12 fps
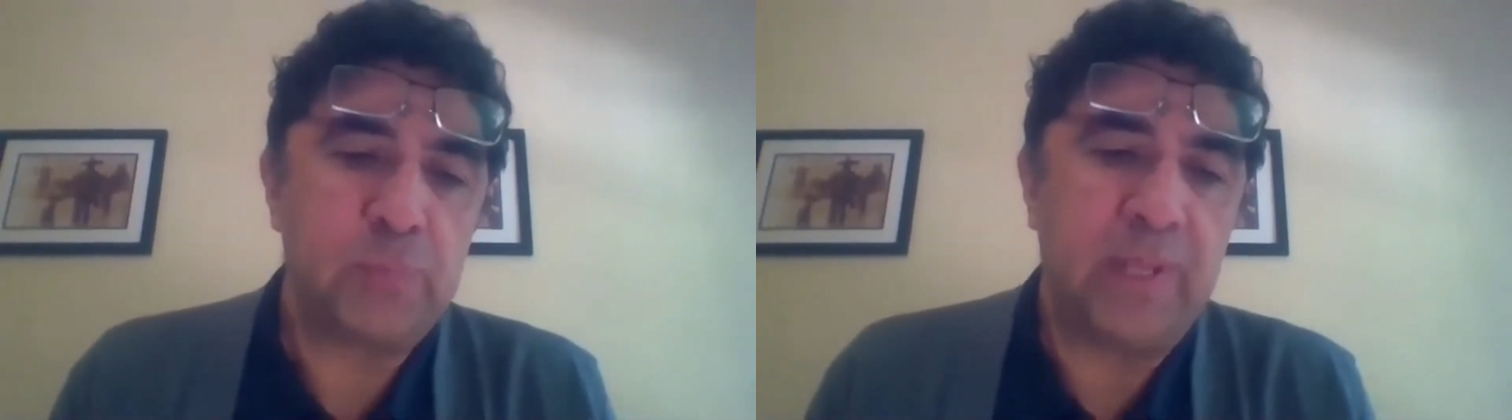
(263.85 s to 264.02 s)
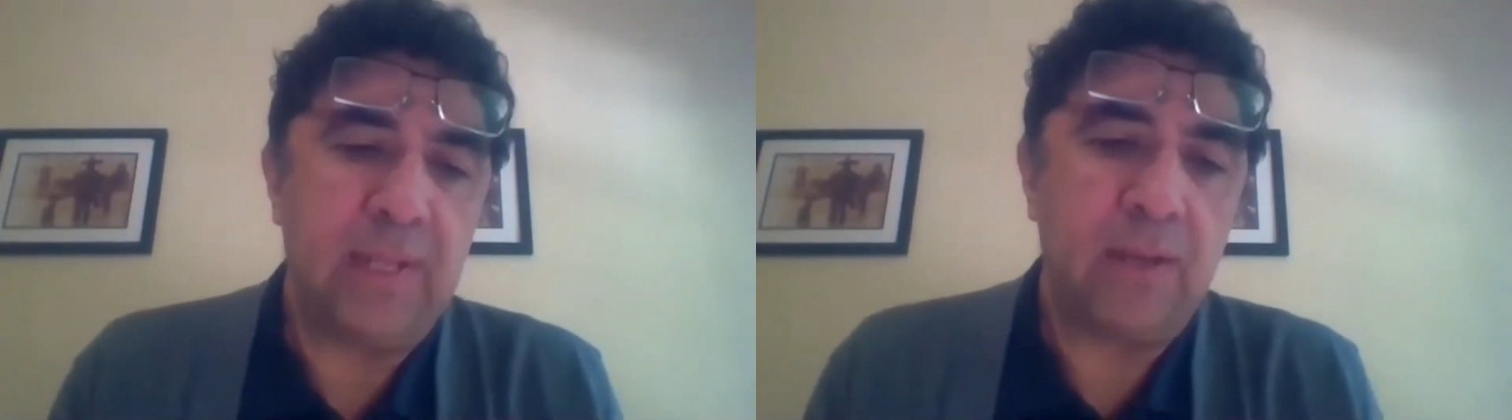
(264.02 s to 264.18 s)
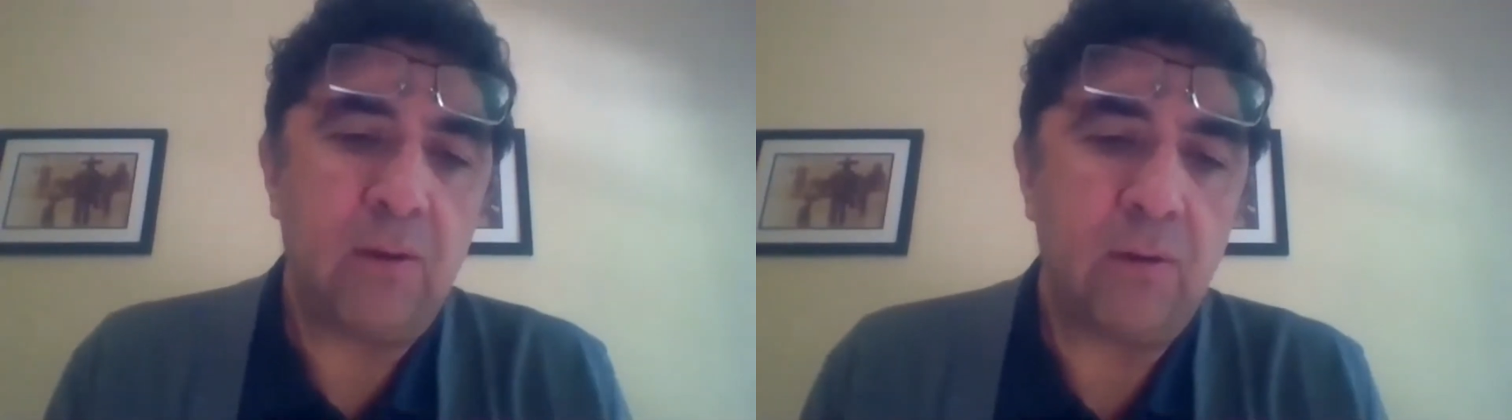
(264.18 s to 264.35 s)

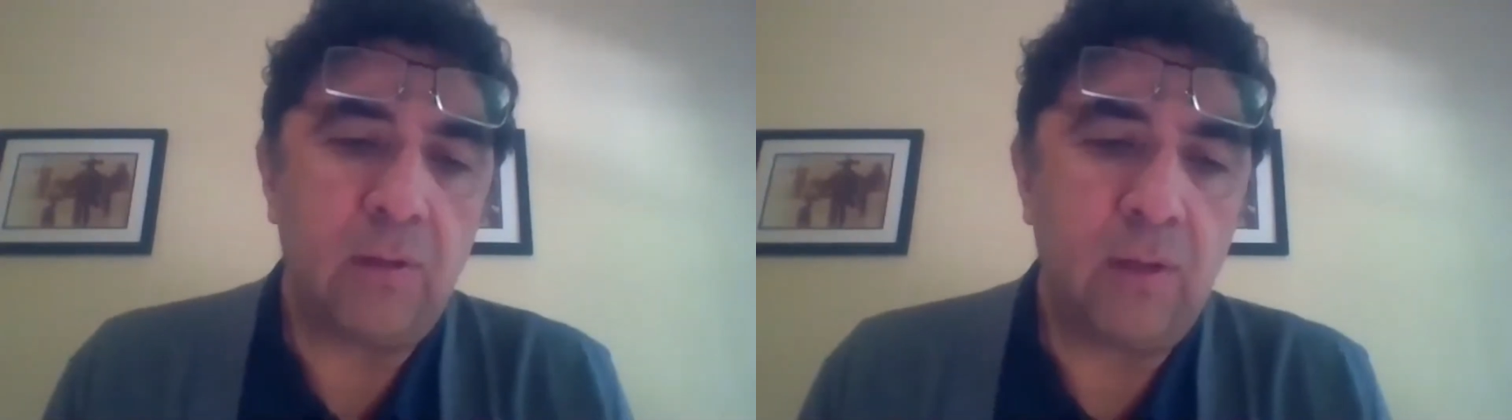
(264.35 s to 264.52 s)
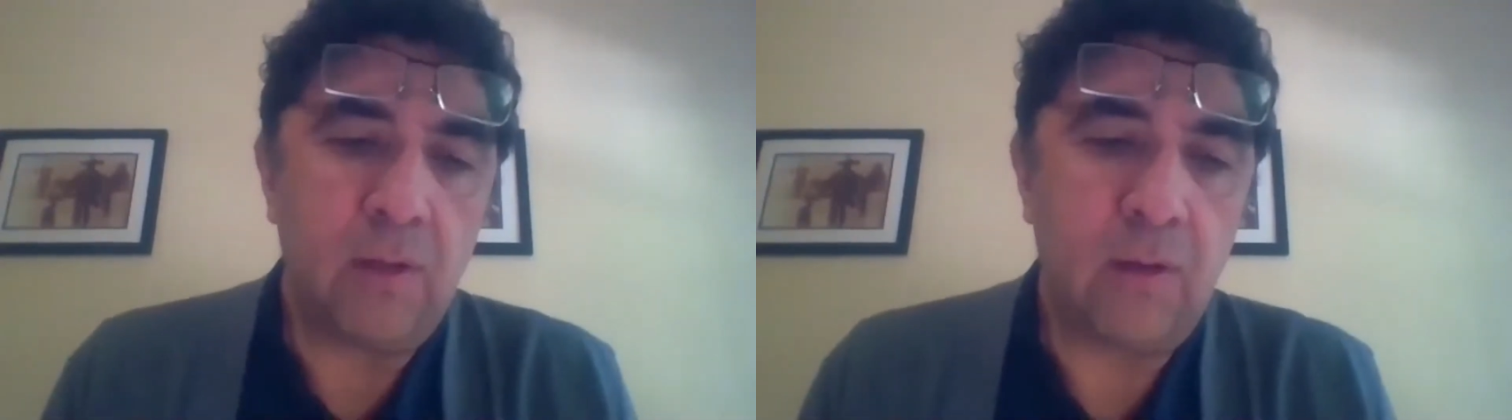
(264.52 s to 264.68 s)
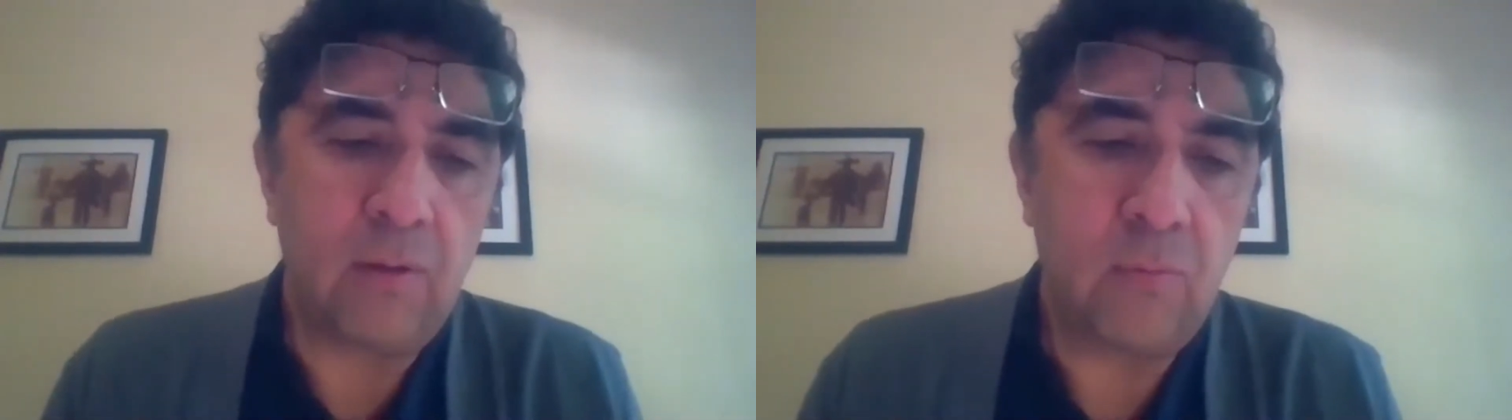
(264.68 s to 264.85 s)
building on